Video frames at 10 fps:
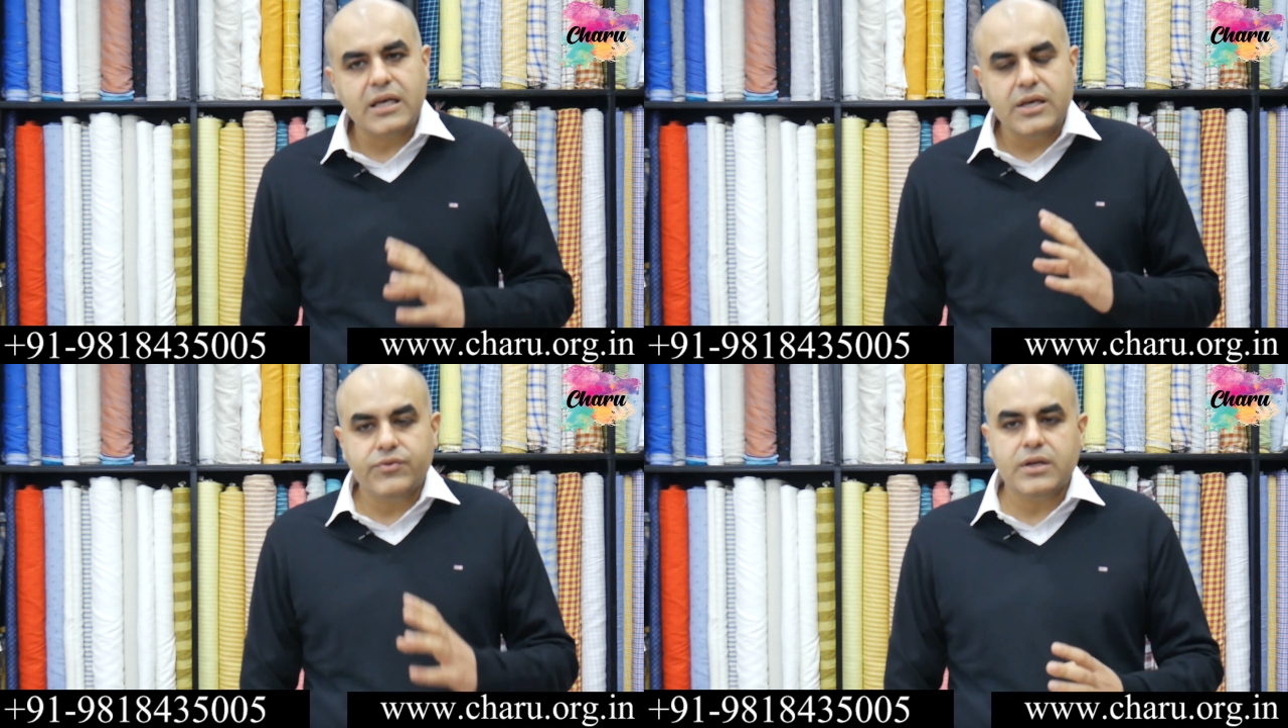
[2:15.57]

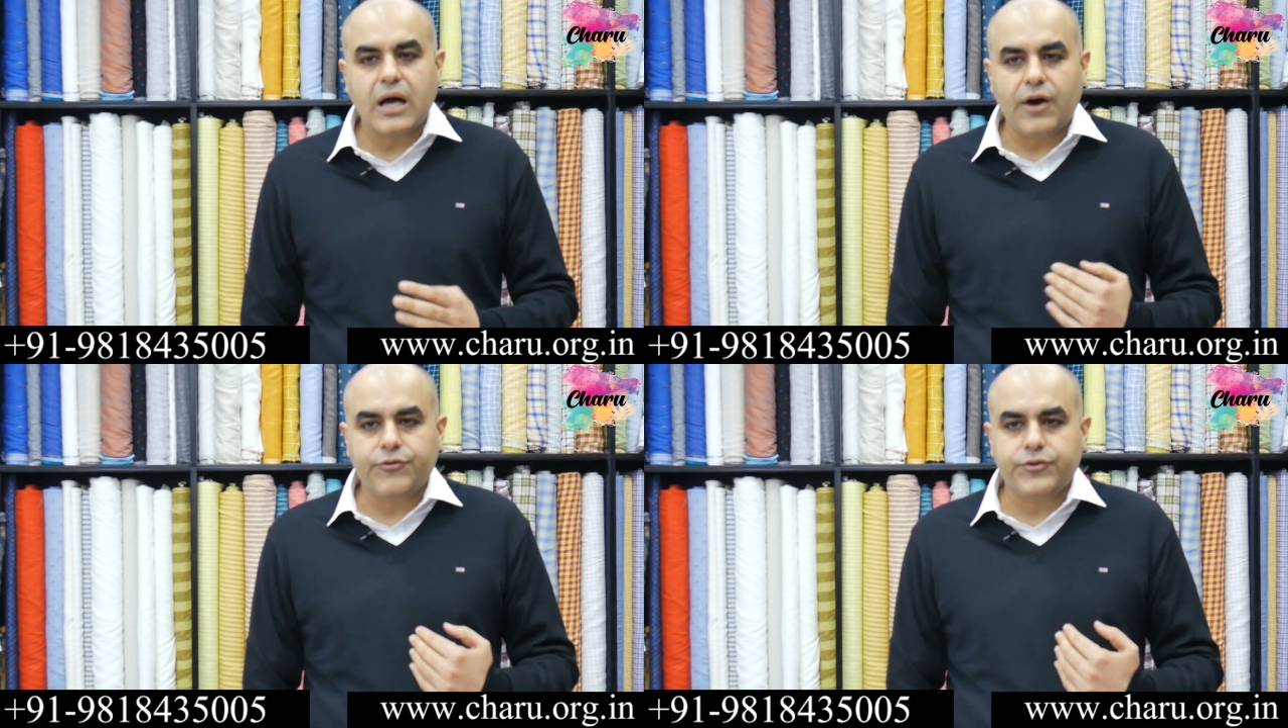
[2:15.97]
even
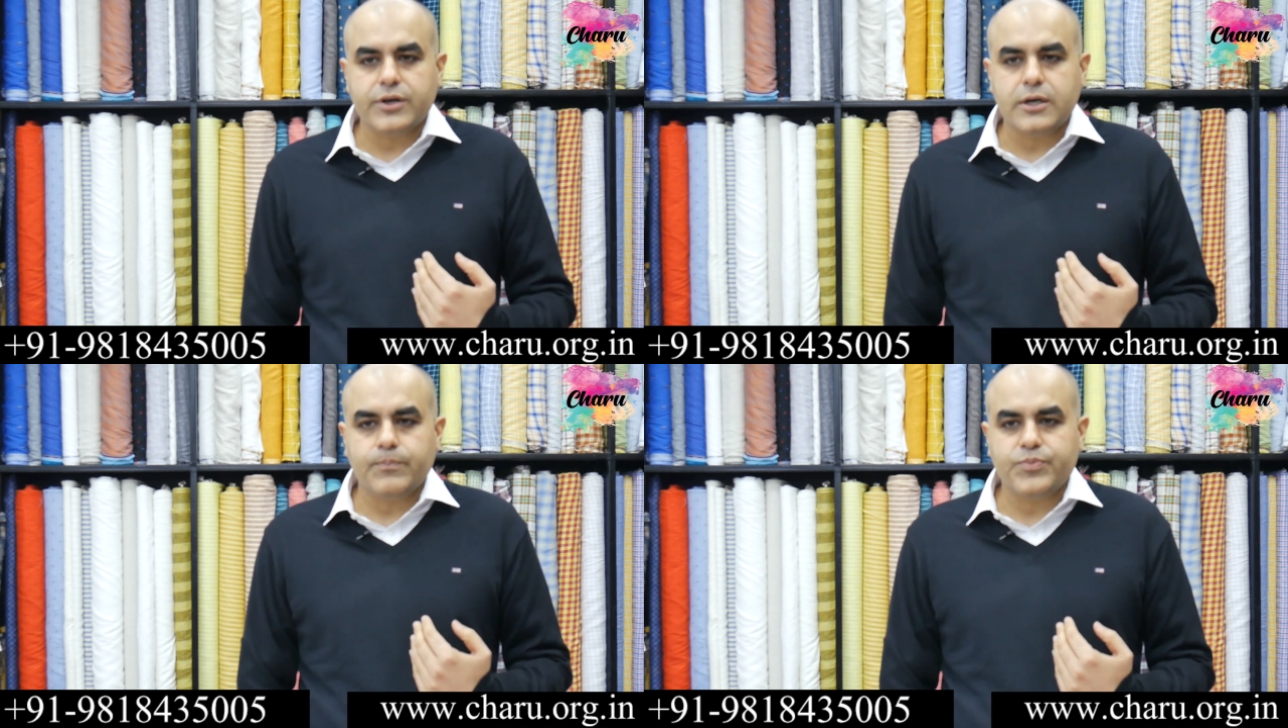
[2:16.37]

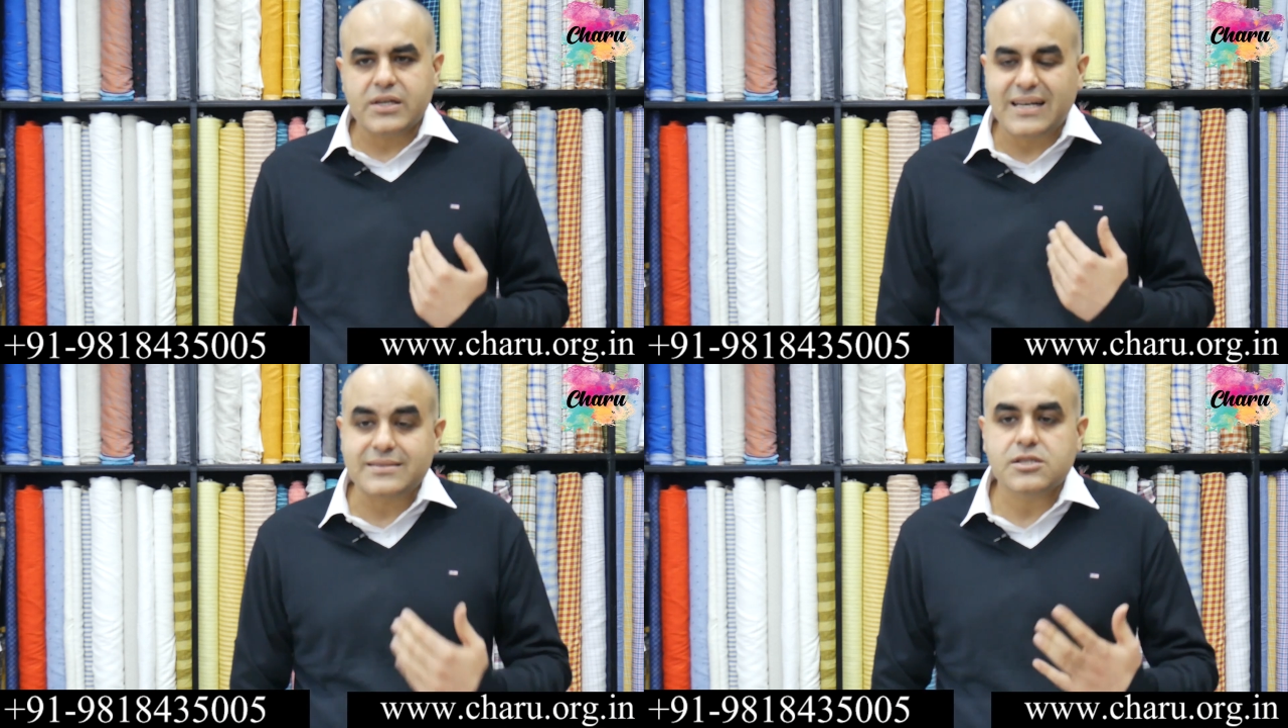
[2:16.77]
after
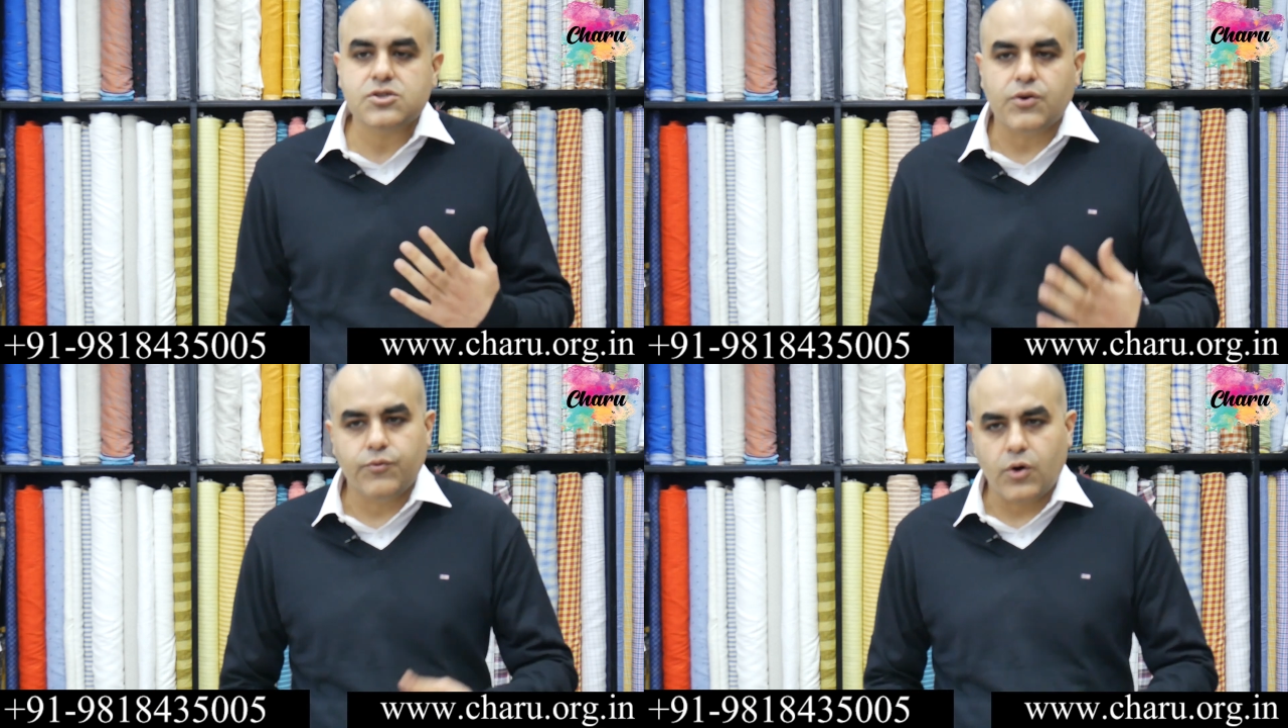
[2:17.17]
dozens
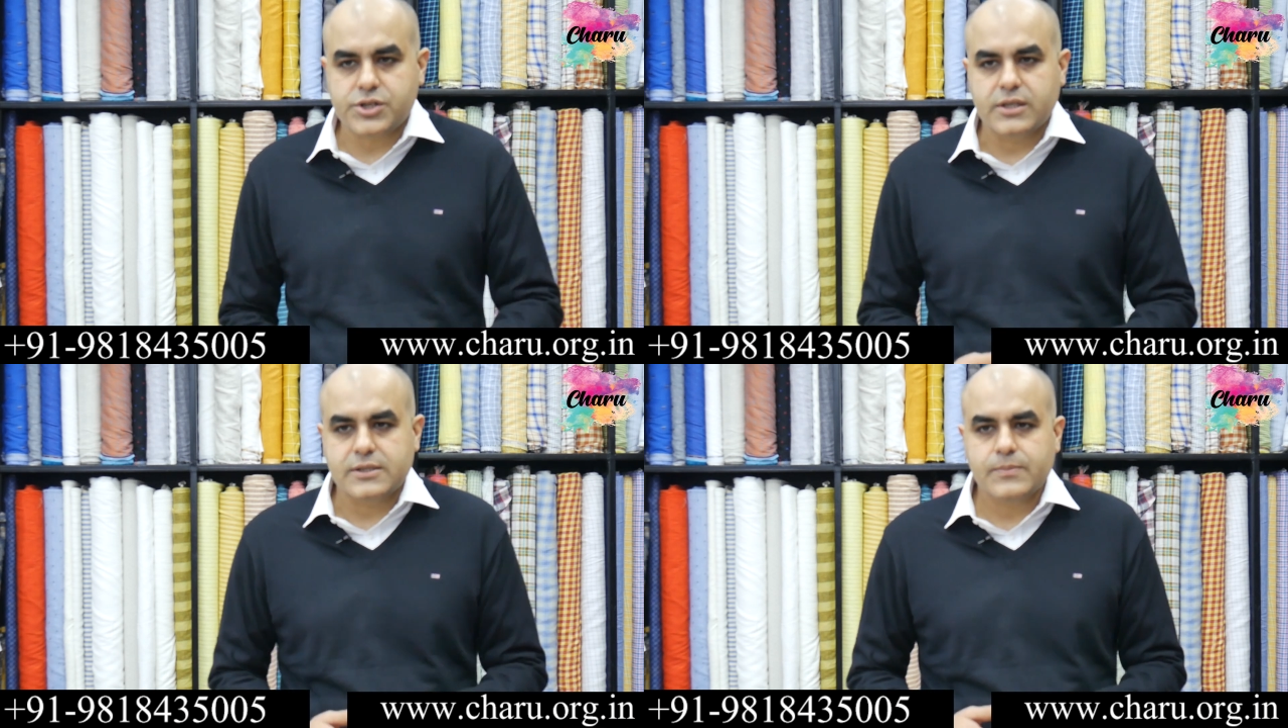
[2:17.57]
of
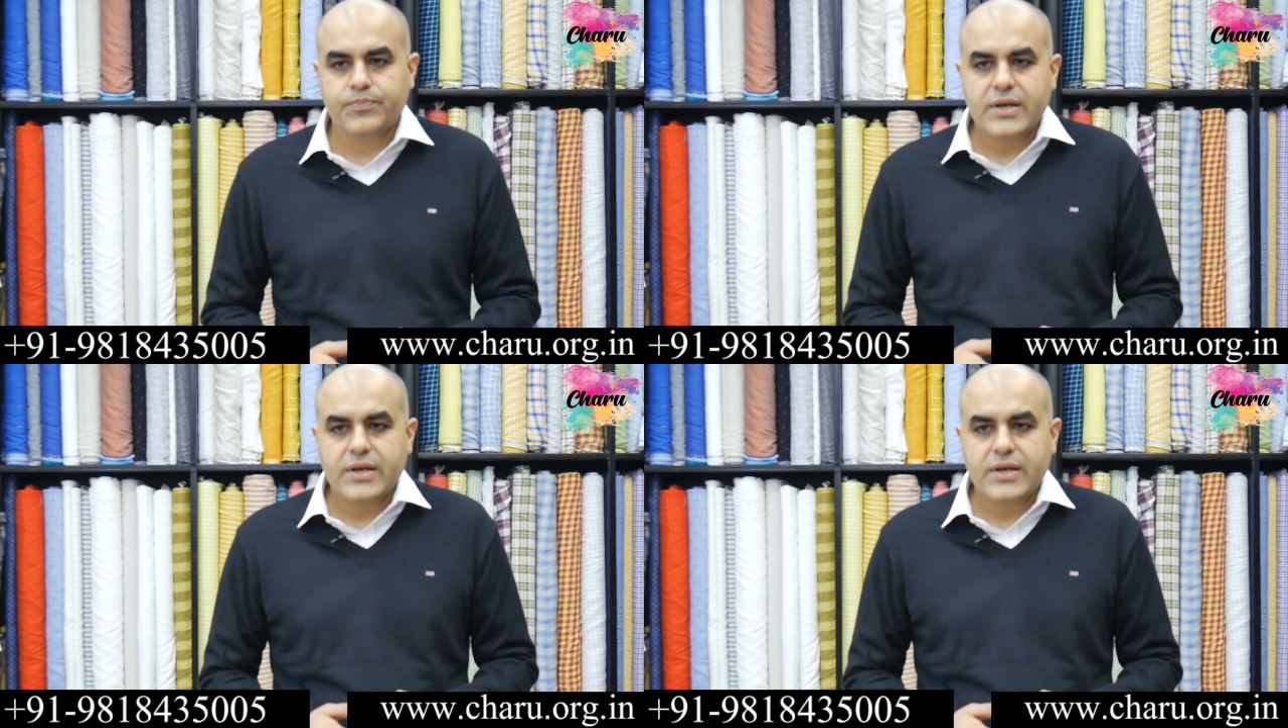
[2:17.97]
washings.